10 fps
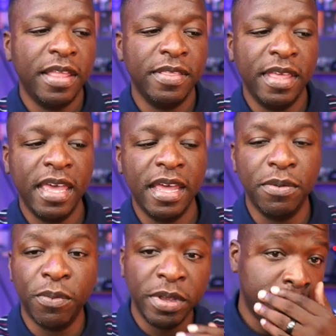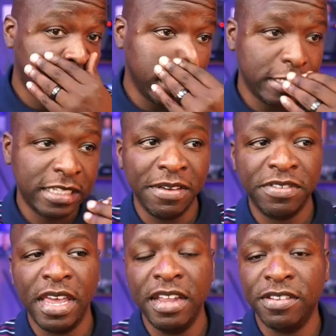And then we just click
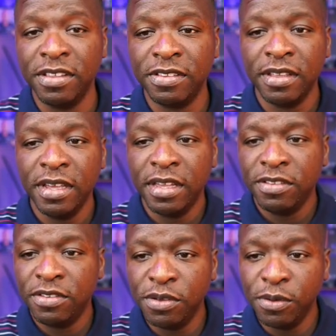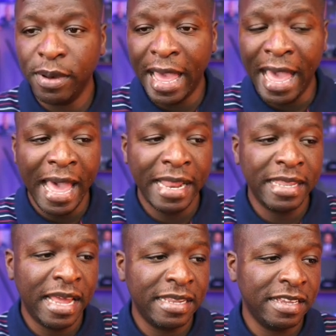save changes to
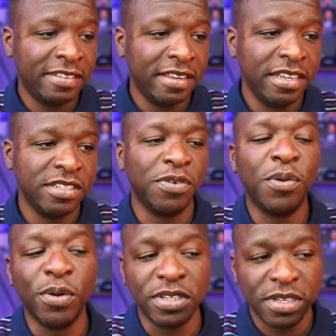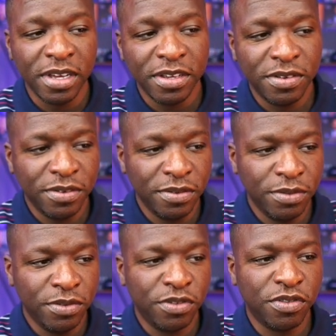add that destination. Of course,
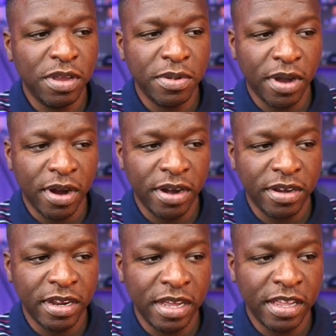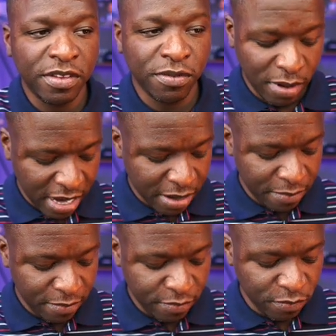StreamYard does rec-
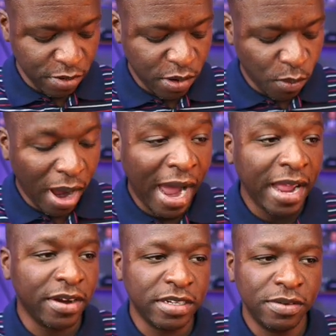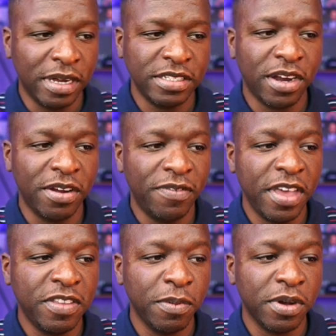require, uh, sorry,
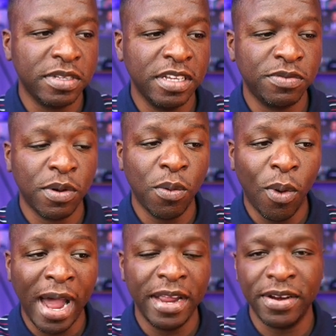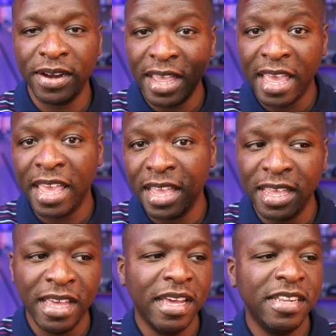Facebook does require
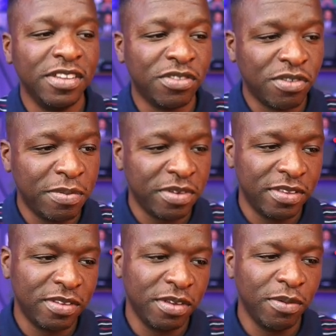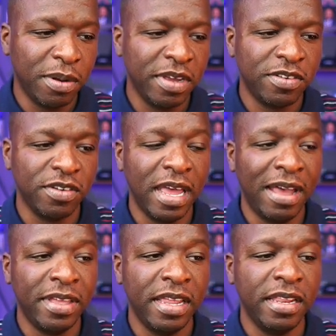a description. So you want to make sure you
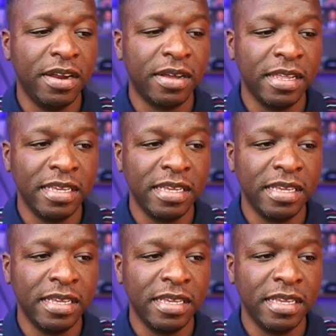have that in there.